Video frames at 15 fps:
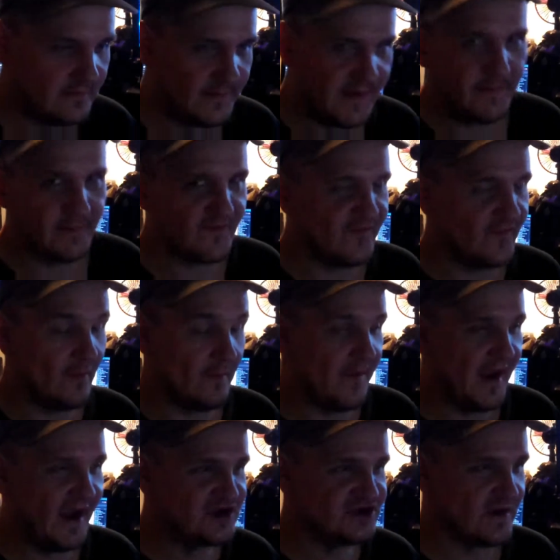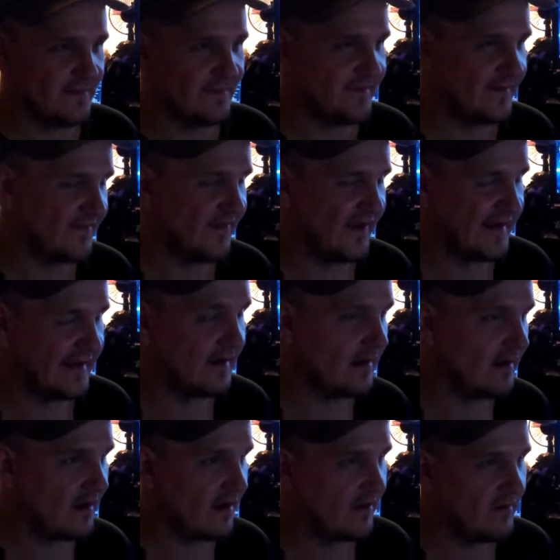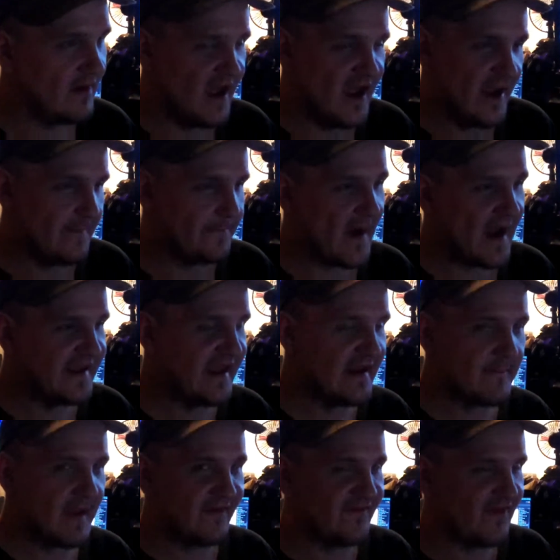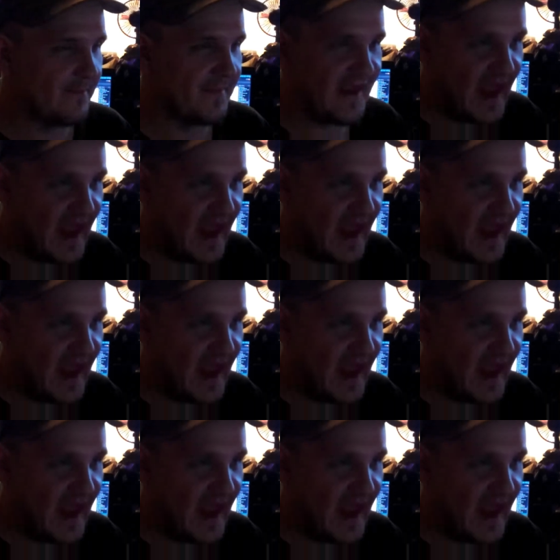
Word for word: people are so impatient they're thinking oh if i can't make something